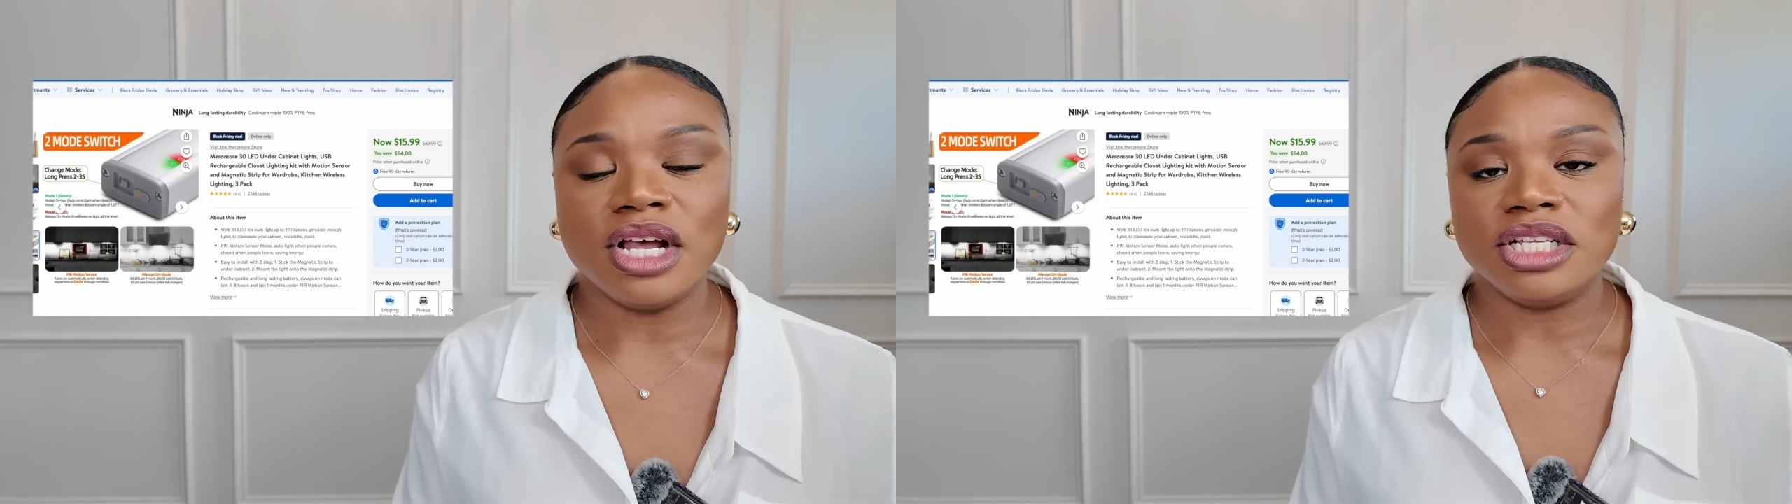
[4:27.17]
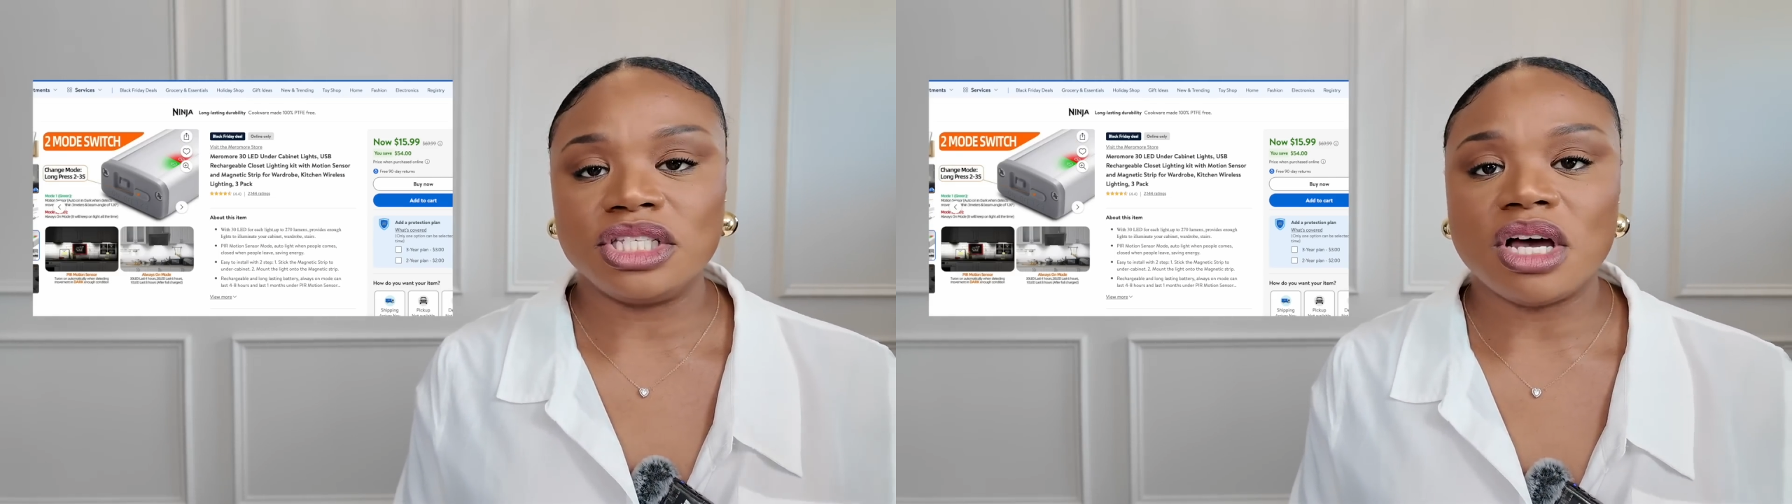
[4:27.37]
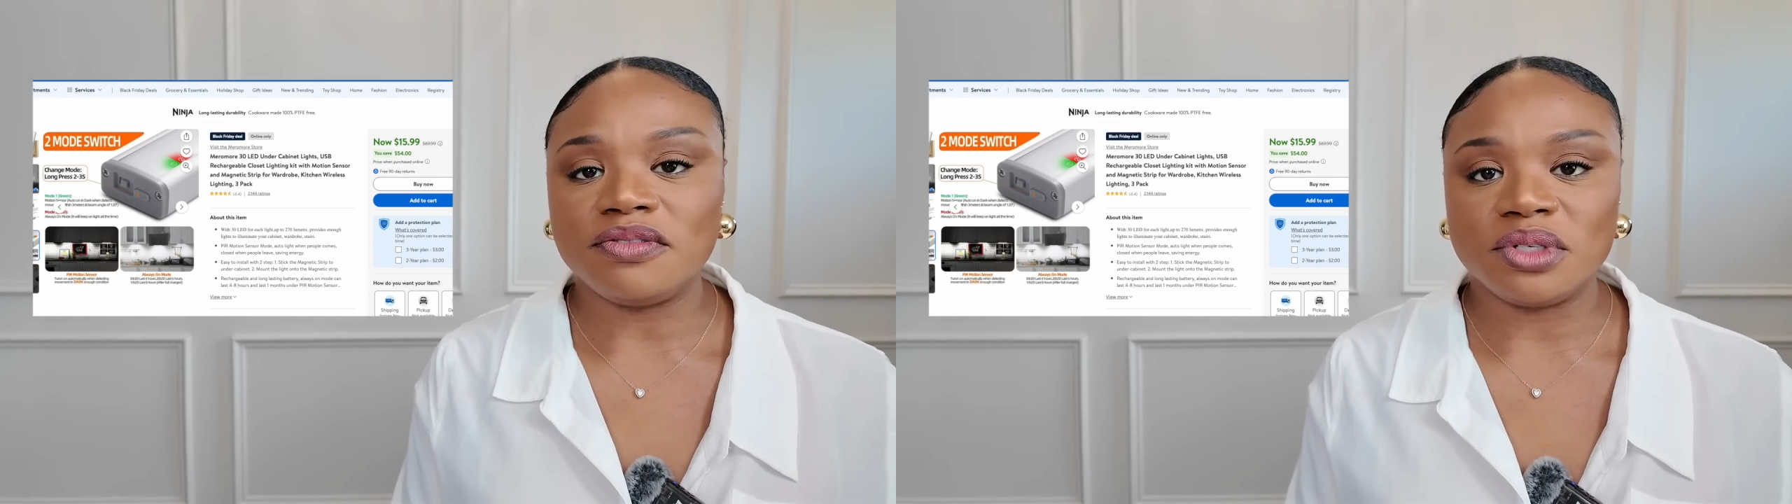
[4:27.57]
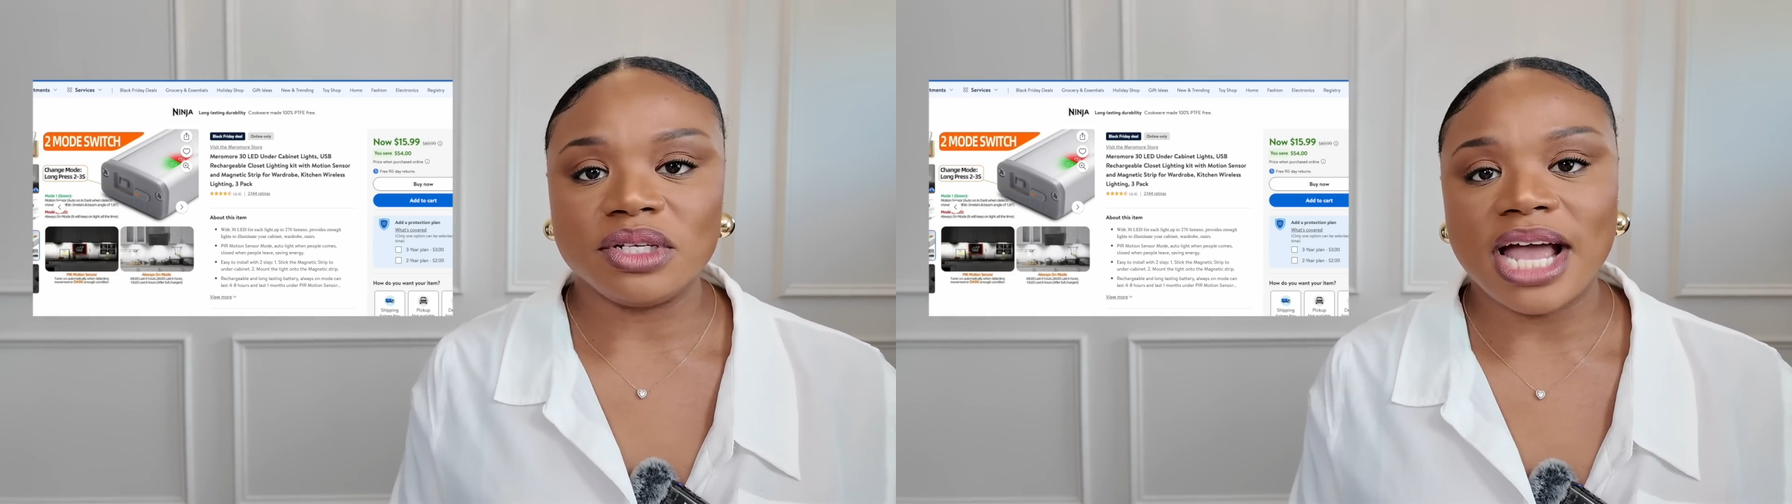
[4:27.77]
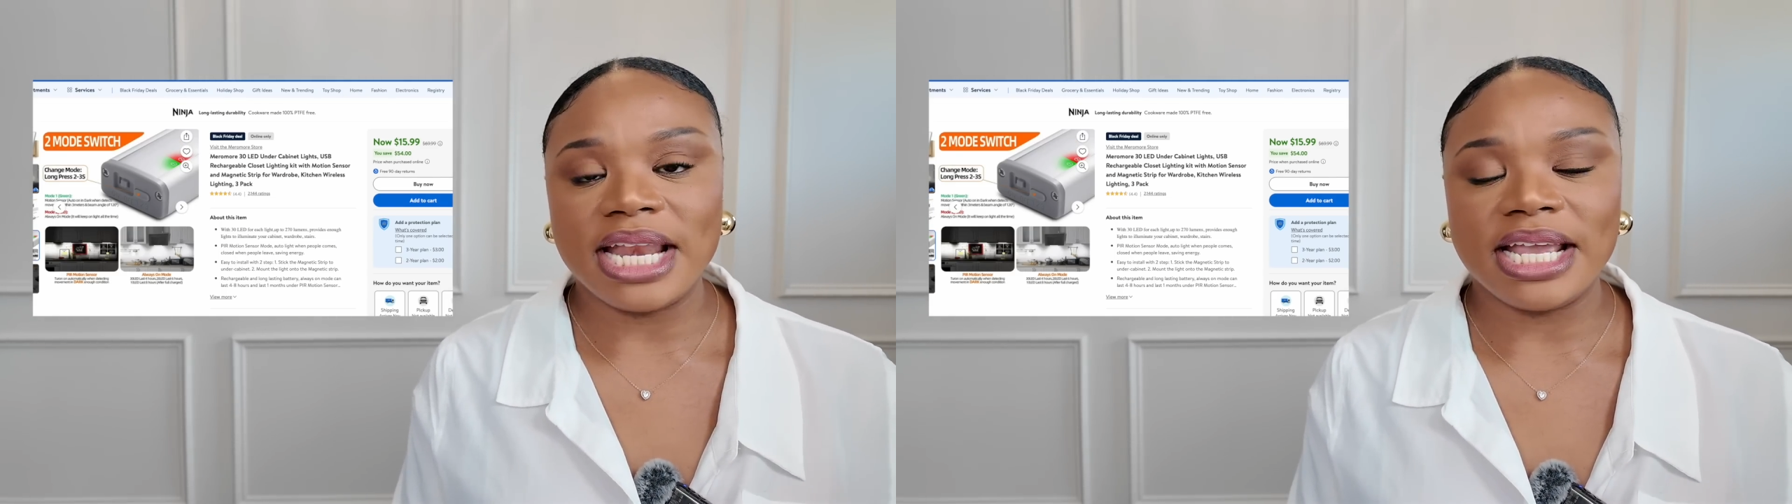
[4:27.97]
softer
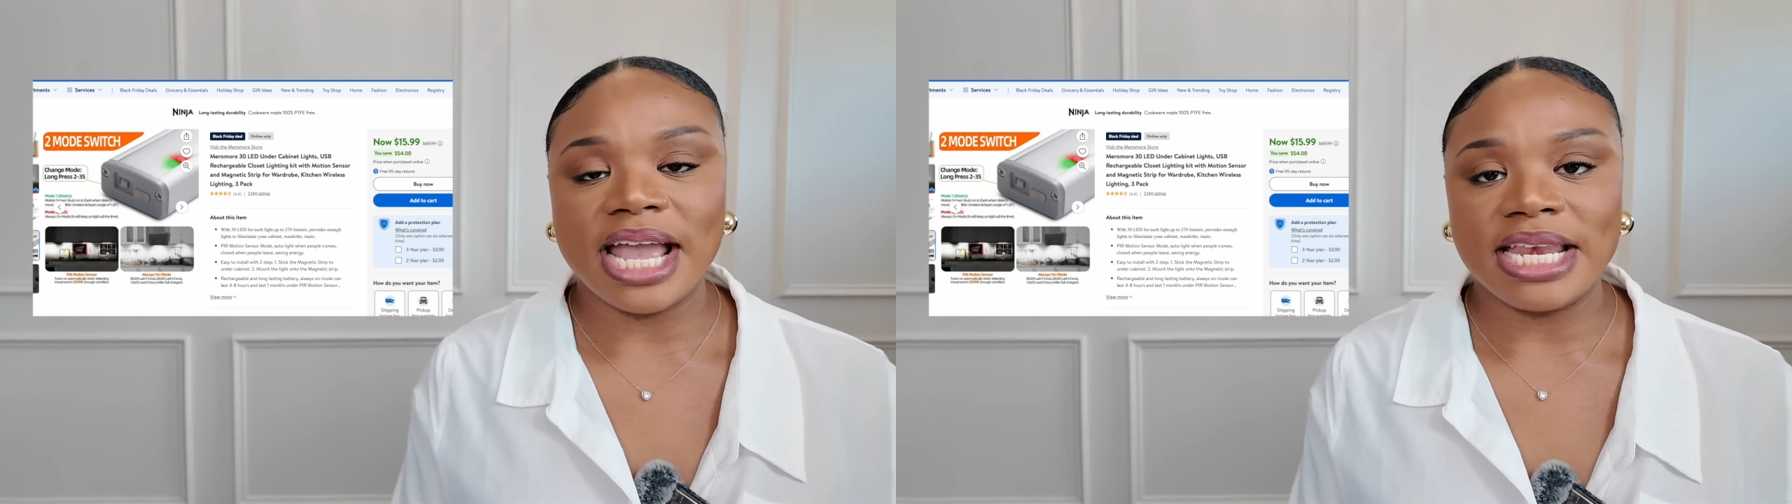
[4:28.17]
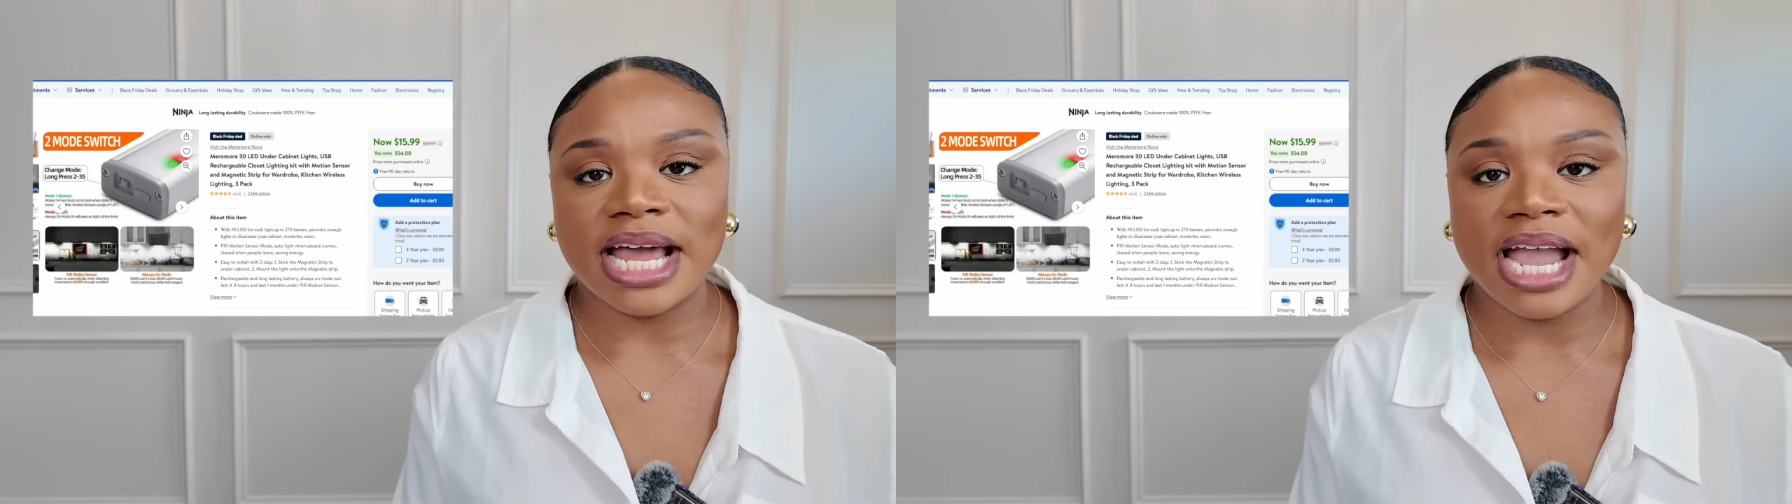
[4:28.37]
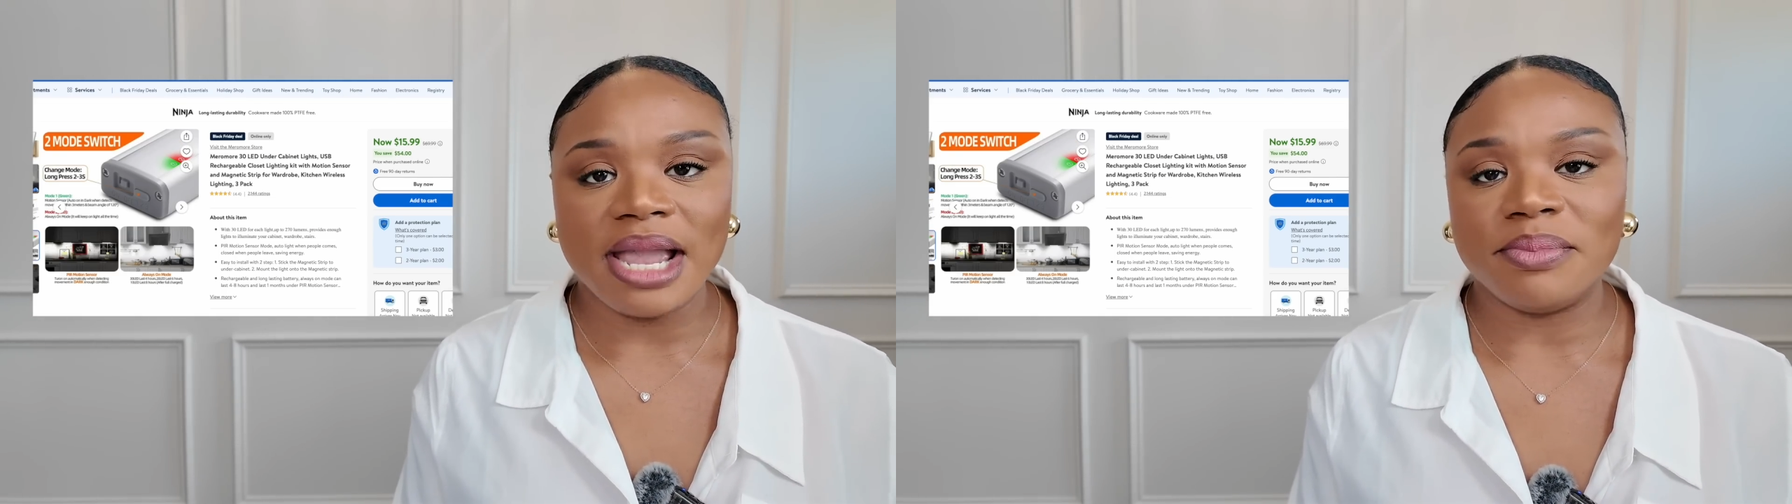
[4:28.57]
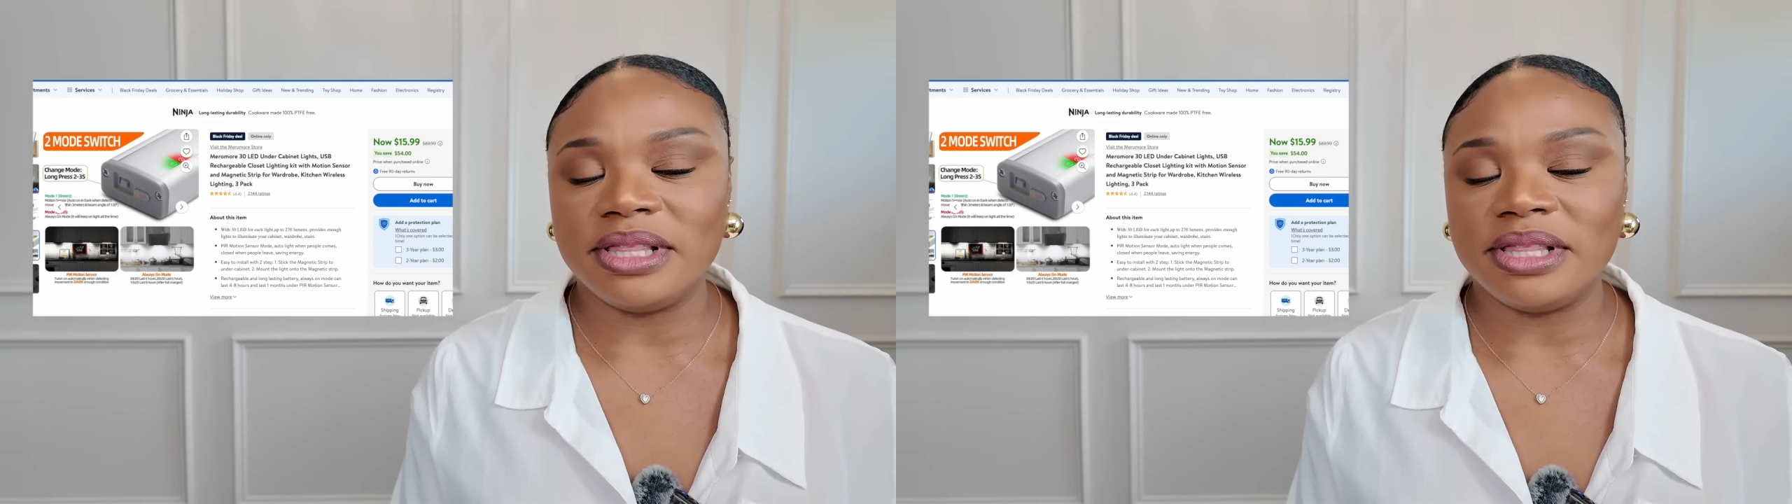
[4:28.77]
lighting at night,